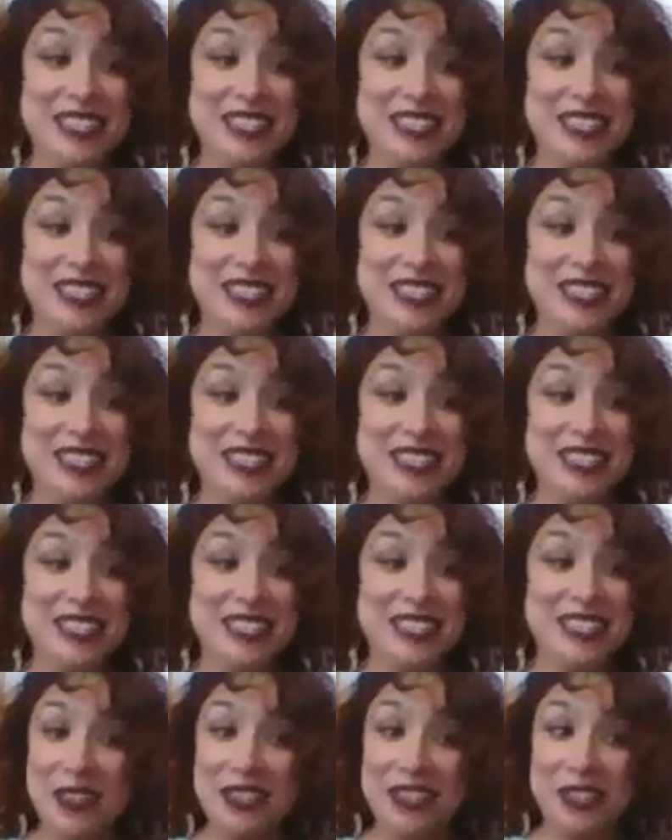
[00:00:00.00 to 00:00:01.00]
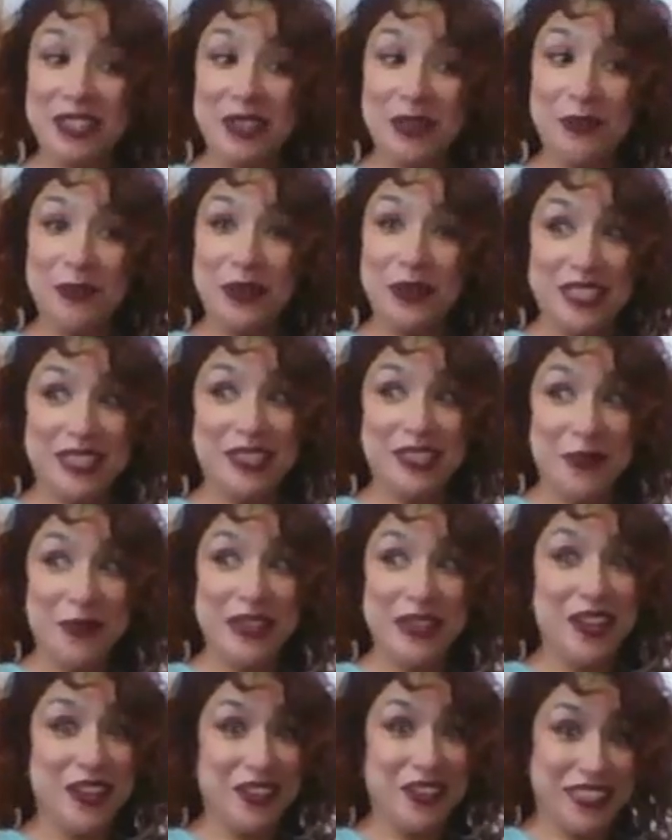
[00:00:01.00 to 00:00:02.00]
that's cool, but also what is
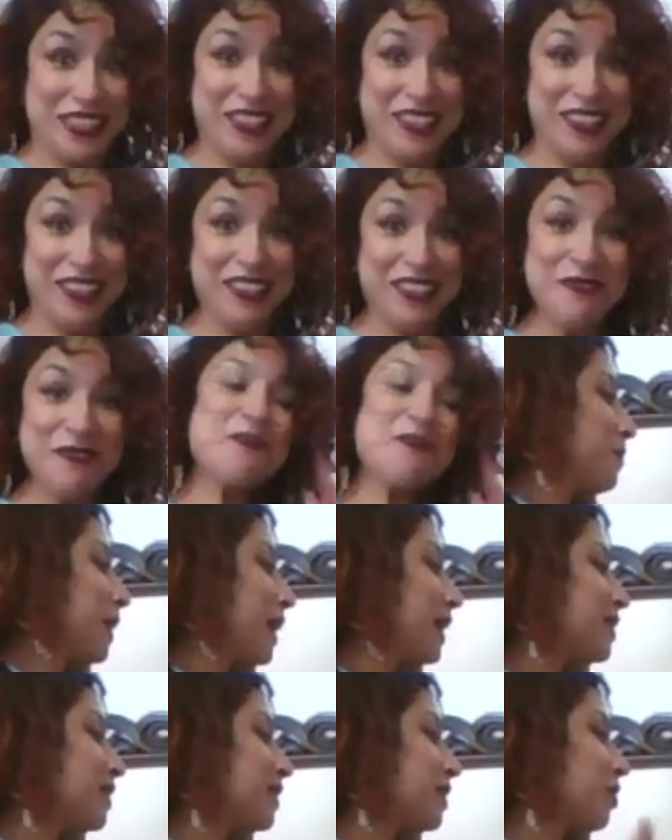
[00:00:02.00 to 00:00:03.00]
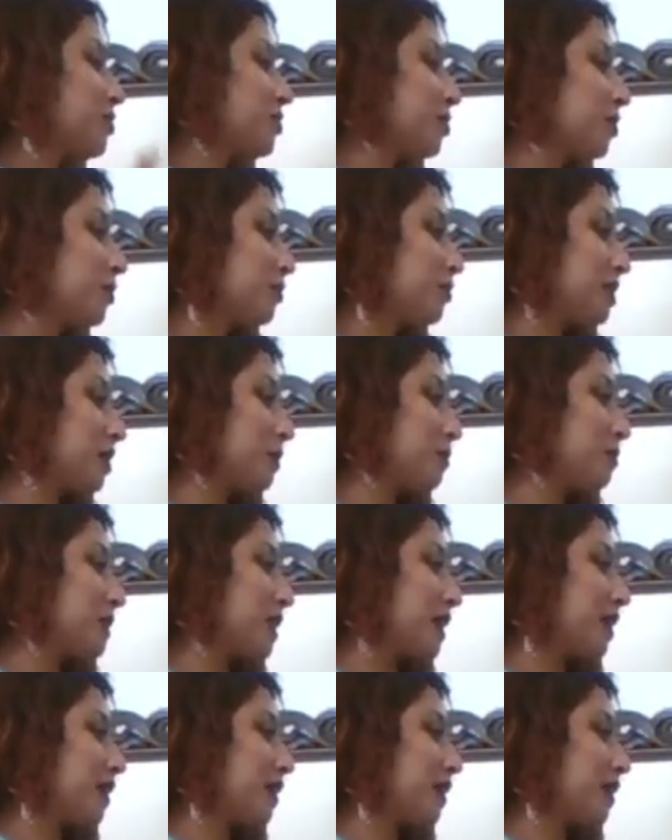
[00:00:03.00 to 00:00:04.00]
going on here? It's also
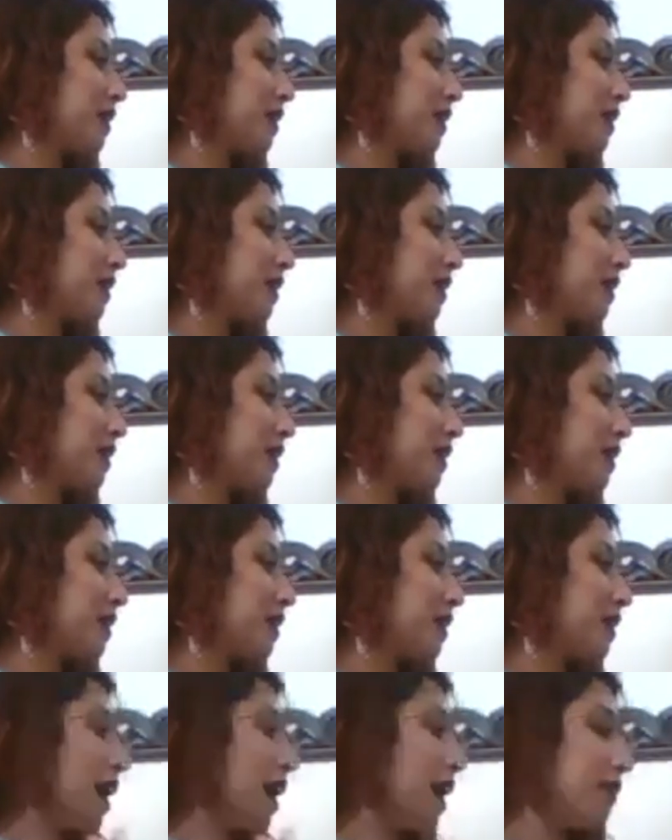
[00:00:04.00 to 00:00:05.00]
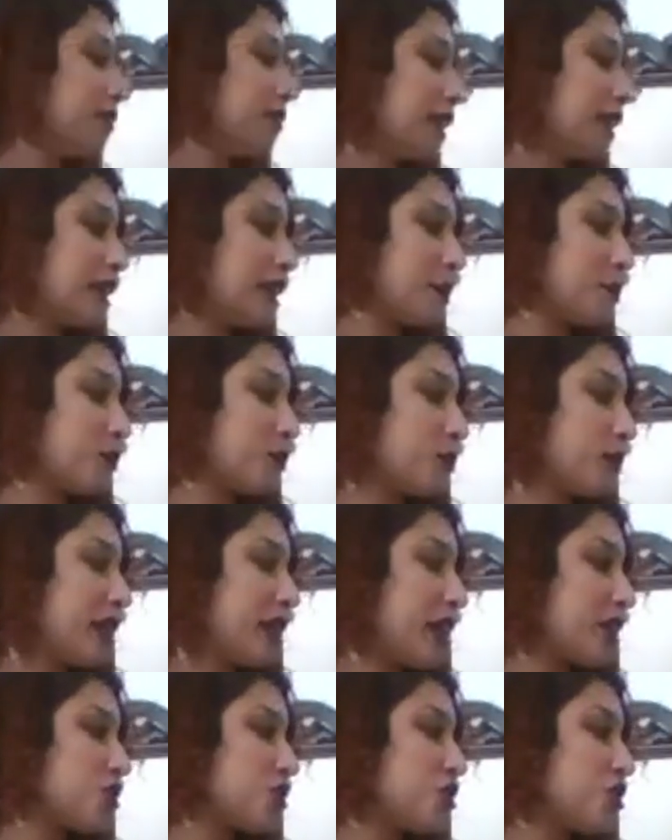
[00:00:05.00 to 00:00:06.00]
something you know they'll have that type of
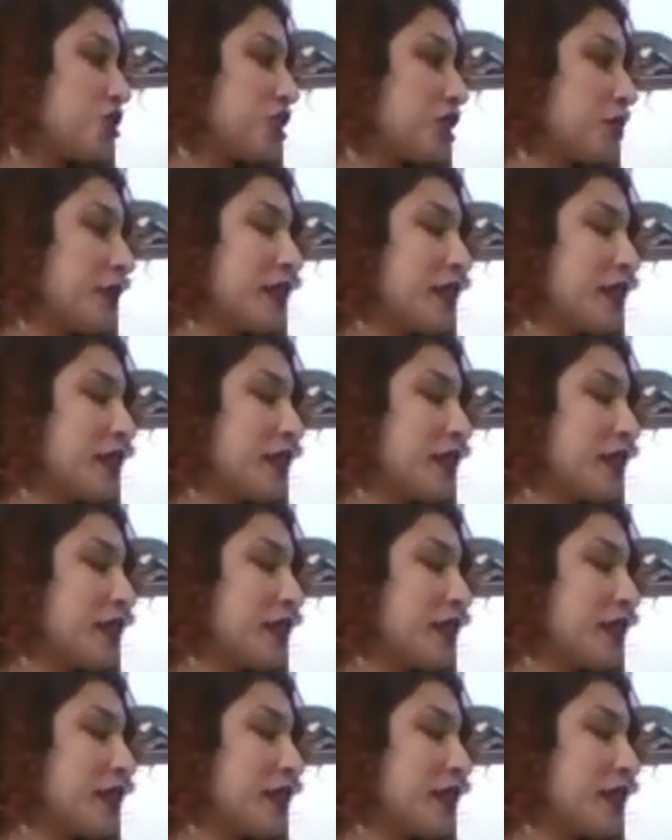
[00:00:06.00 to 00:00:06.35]
reaction just